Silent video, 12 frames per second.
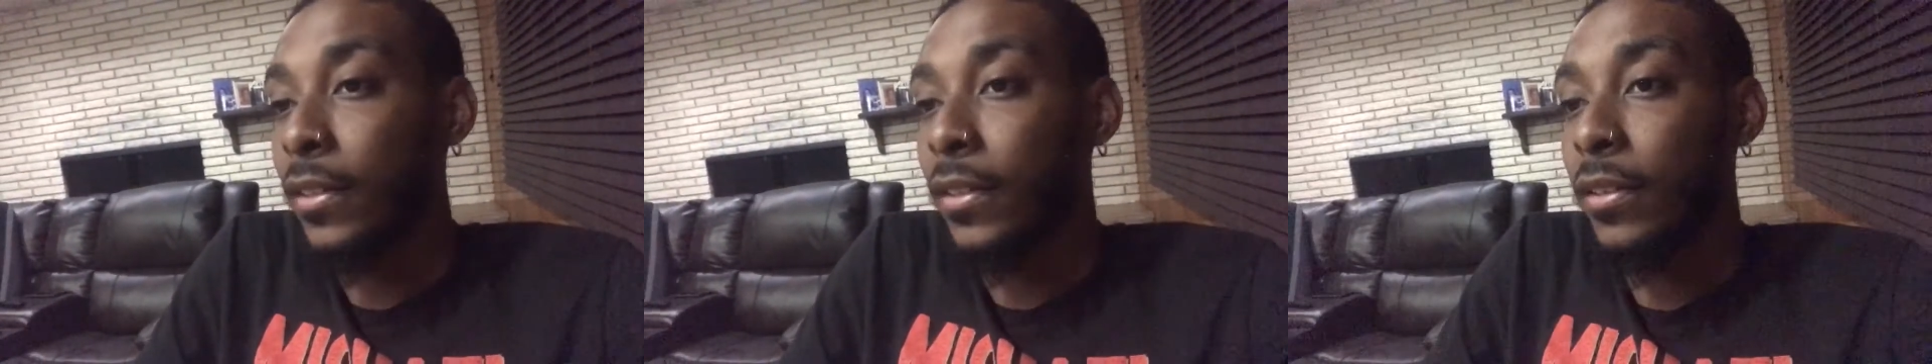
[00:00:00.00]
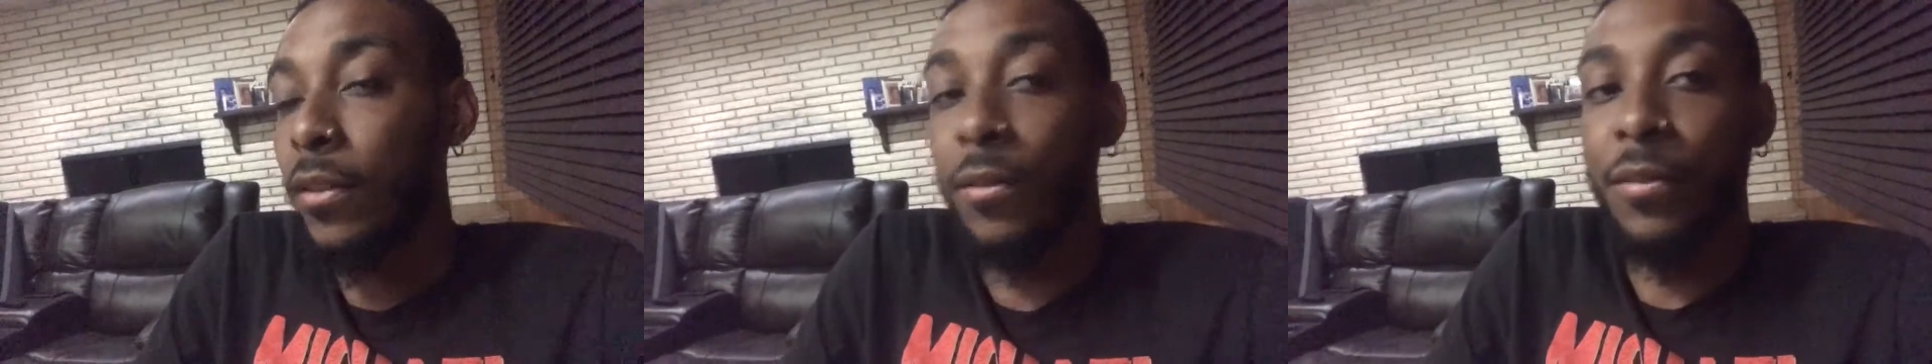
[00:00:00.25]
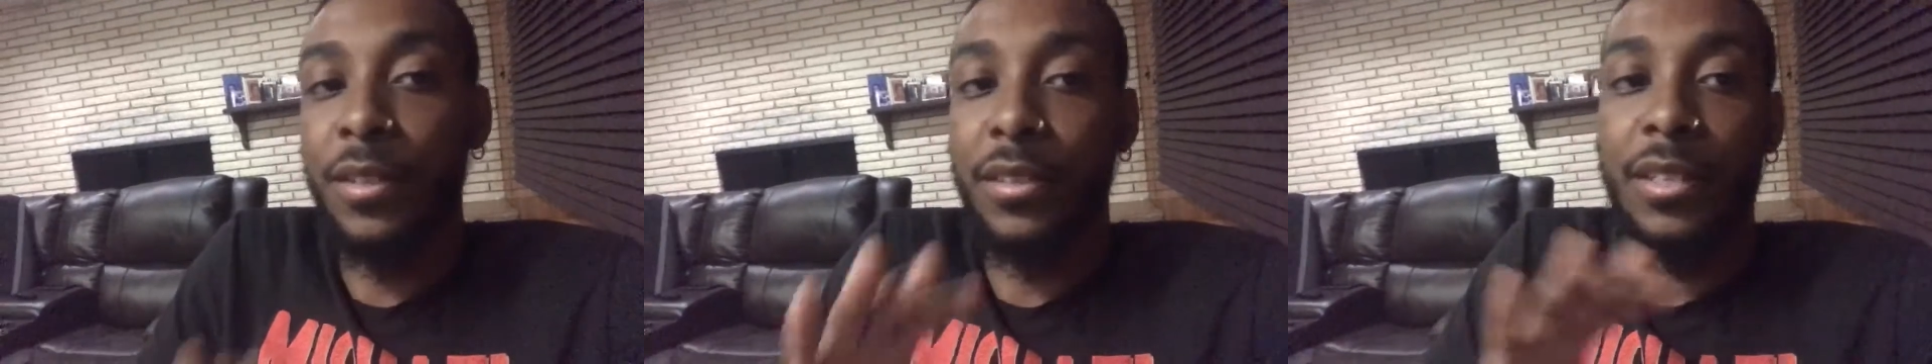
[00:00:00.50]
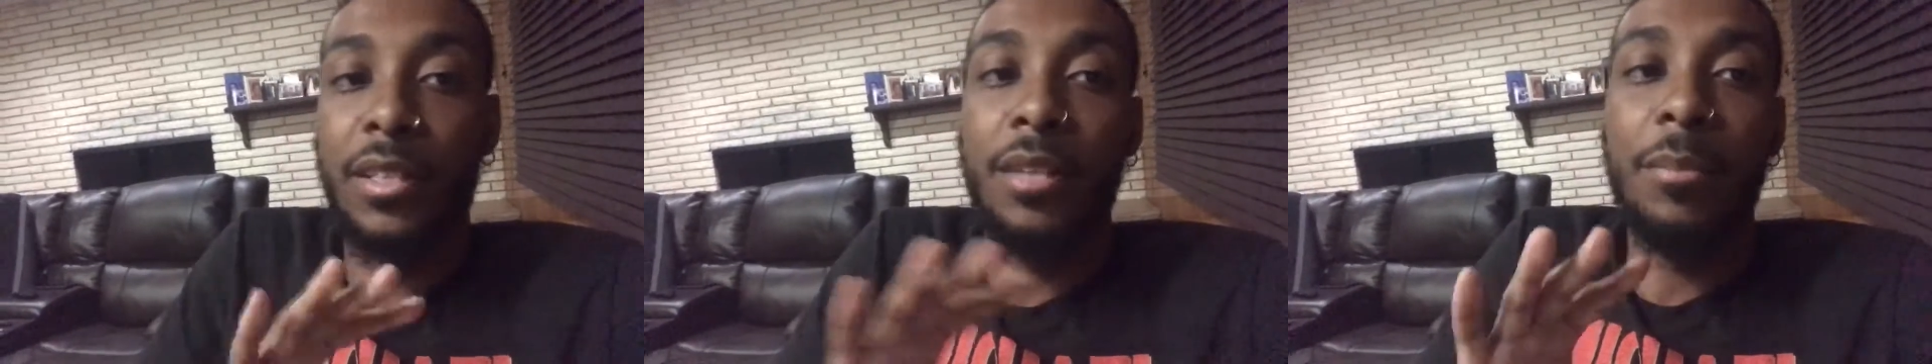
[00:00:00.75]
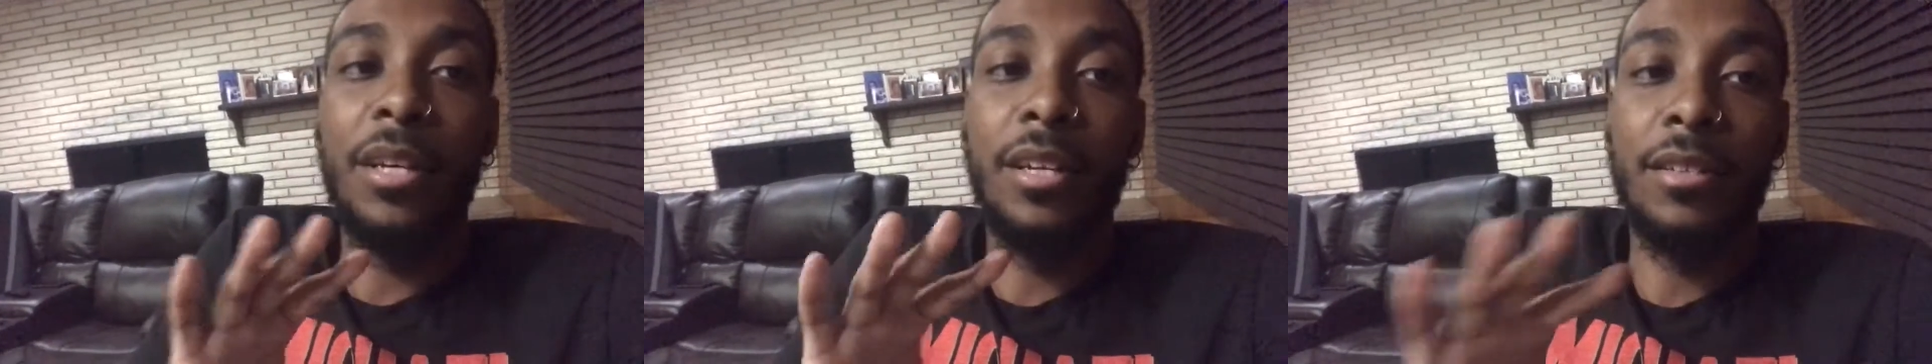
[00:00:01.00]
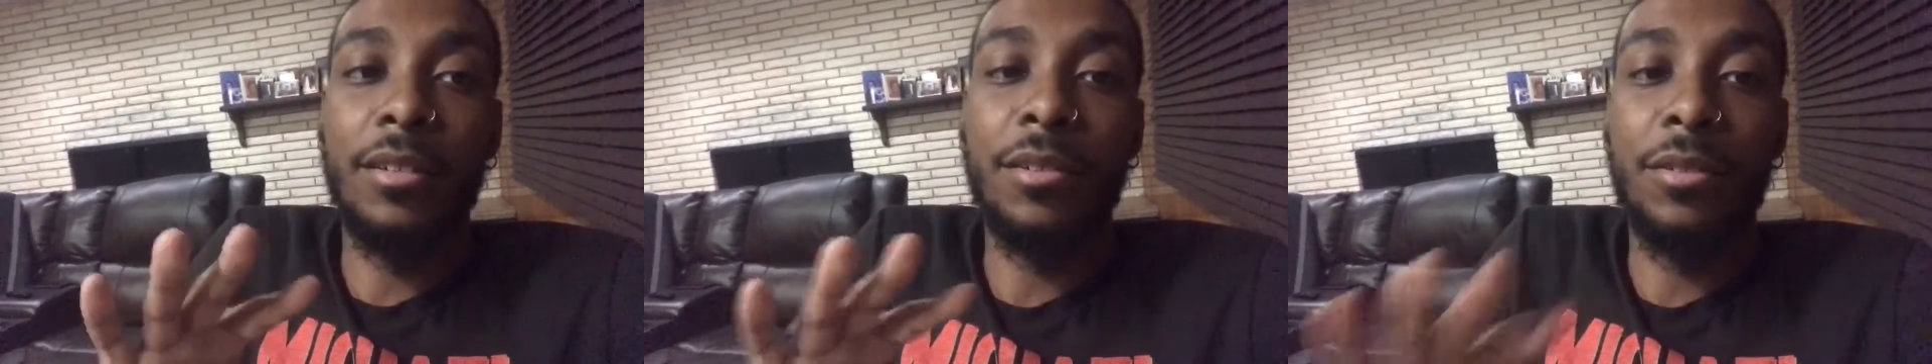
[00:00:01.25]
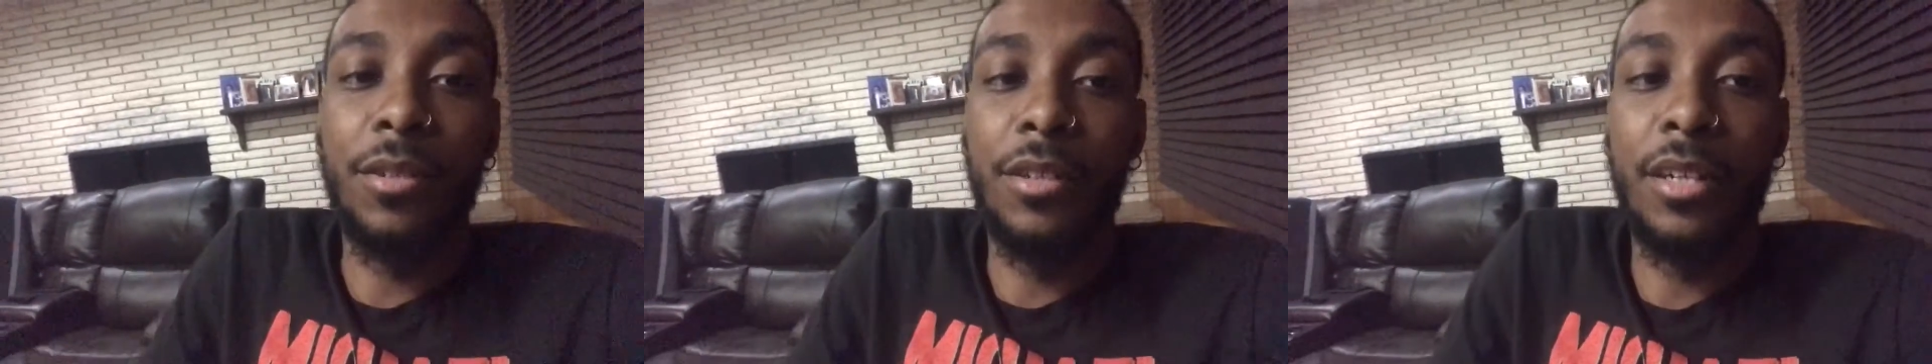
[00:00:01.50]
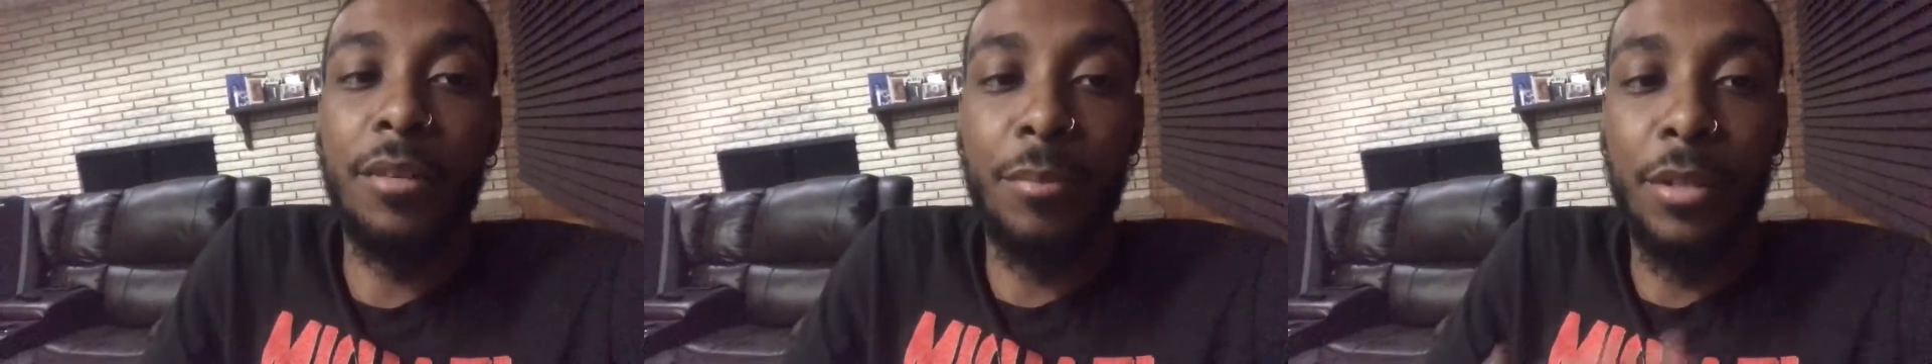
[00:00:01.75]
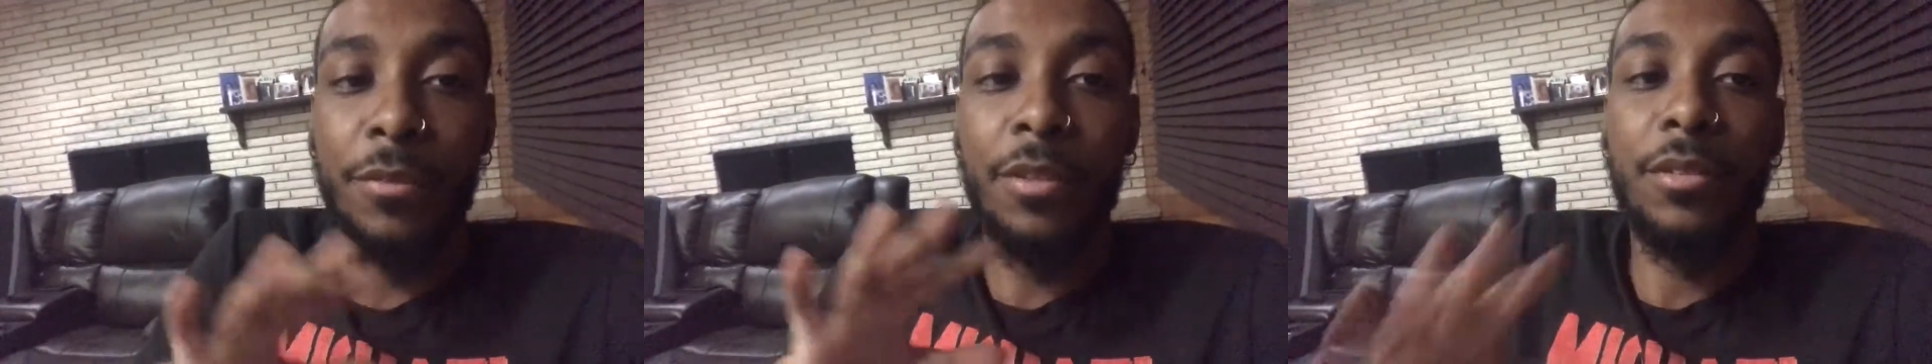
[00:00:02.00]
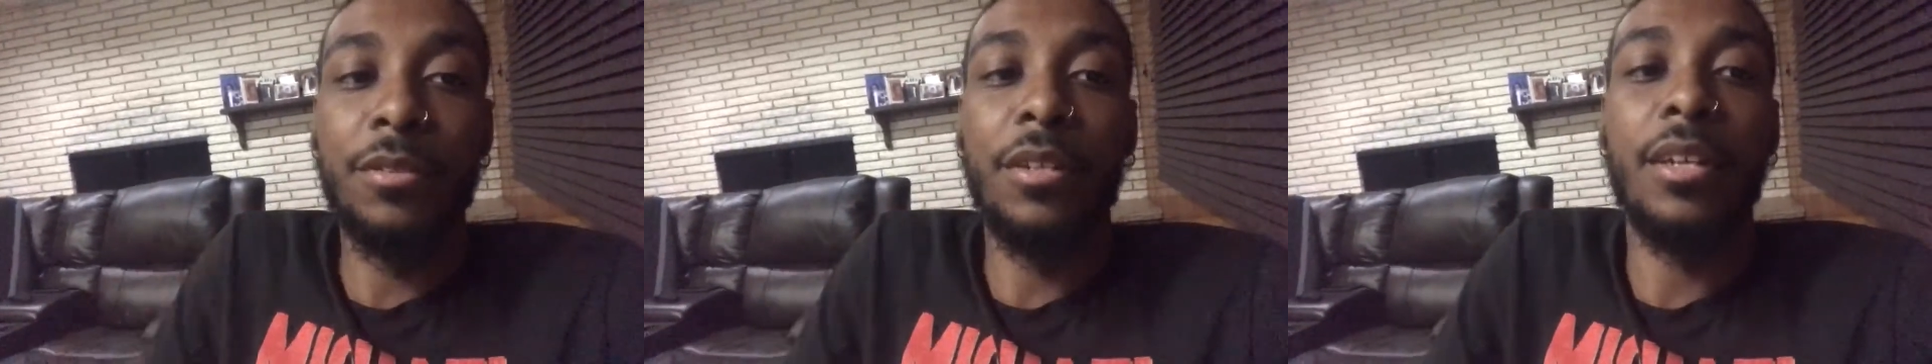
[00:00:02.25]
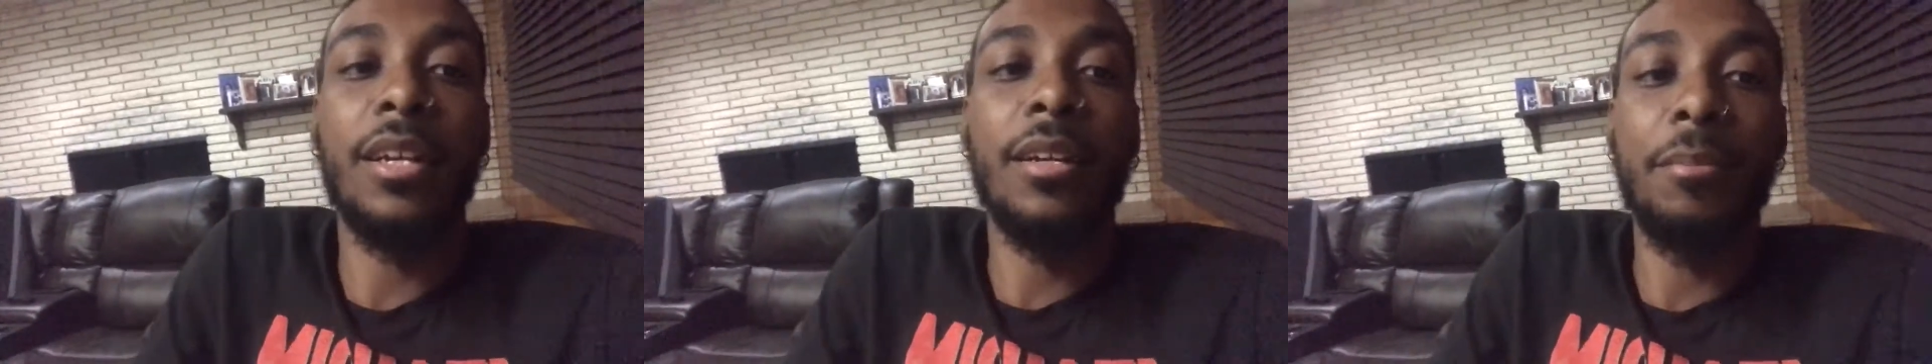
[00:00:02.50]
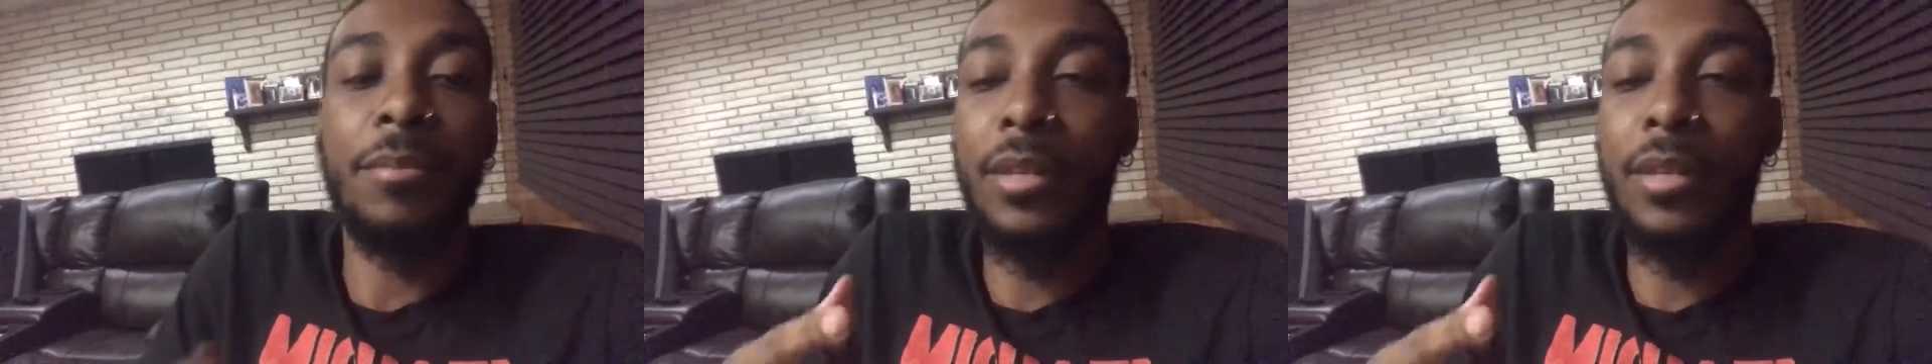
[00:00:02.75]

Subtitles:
No offense to anybody that's Australian. I have beef with Australia.